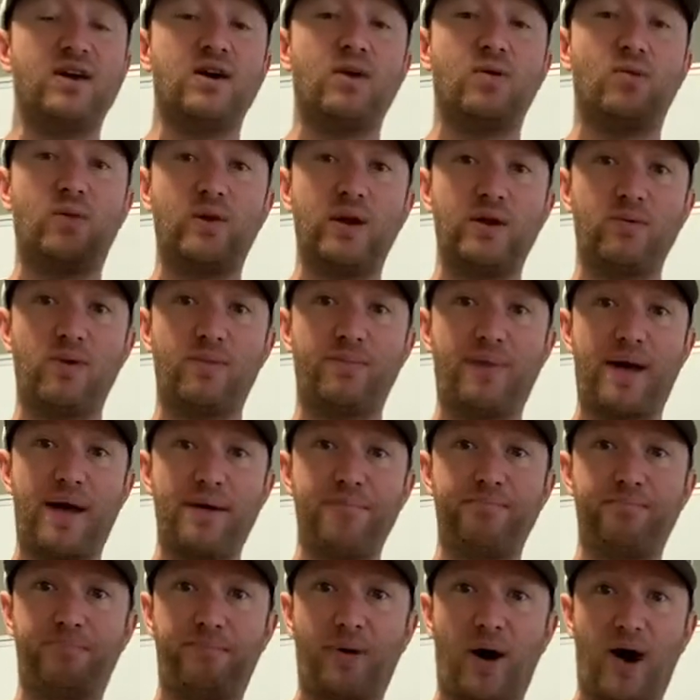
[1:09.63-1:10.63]
We will
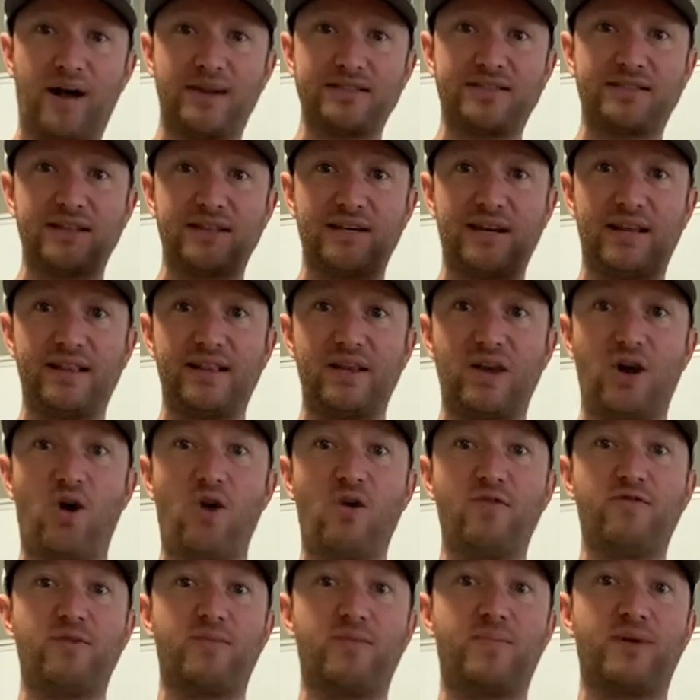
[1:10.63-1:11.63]
bet Boston and the
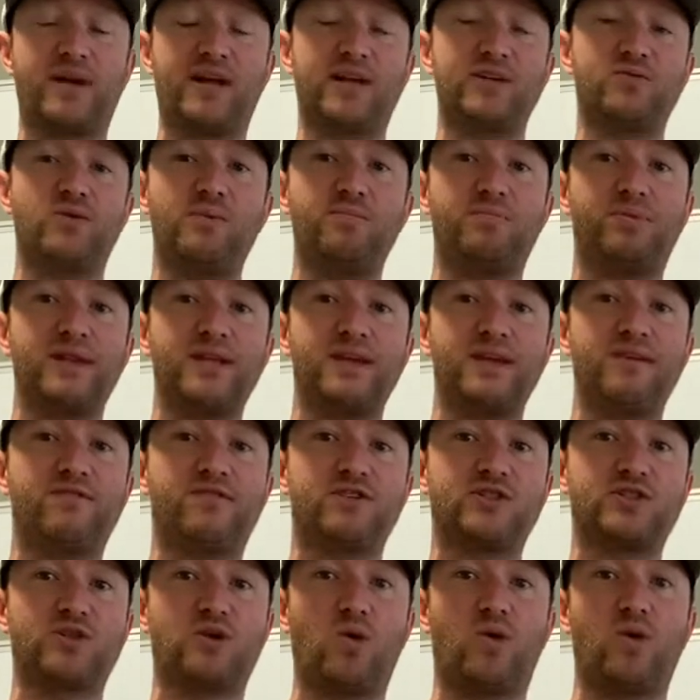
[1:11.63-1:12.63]
over because we believe
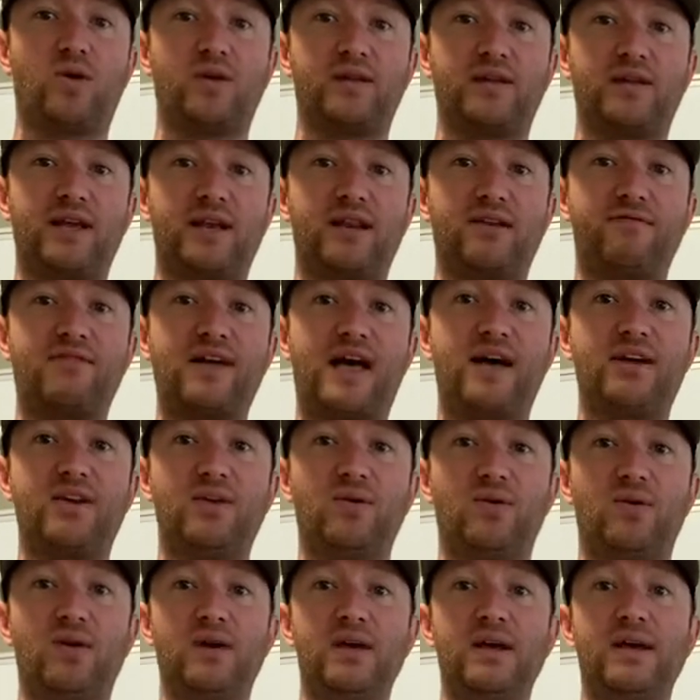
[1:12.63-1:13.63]
there's correlating
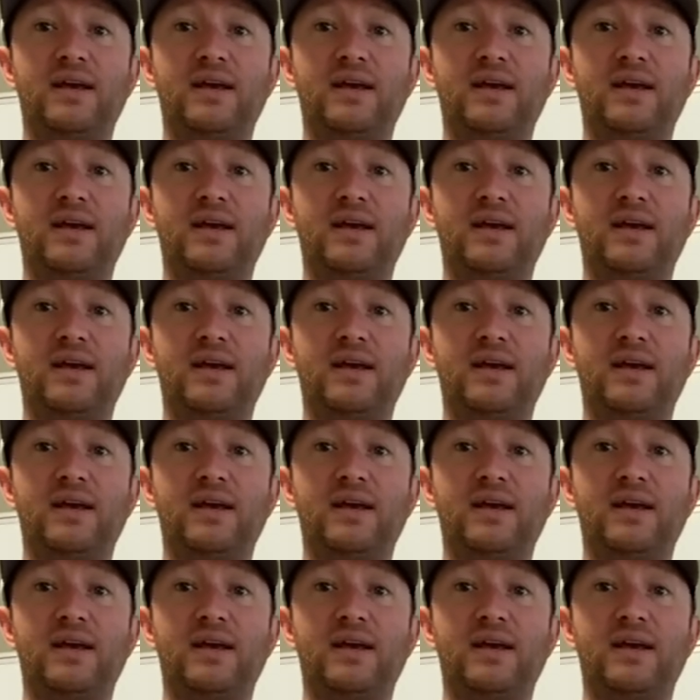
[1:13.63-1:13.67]
value.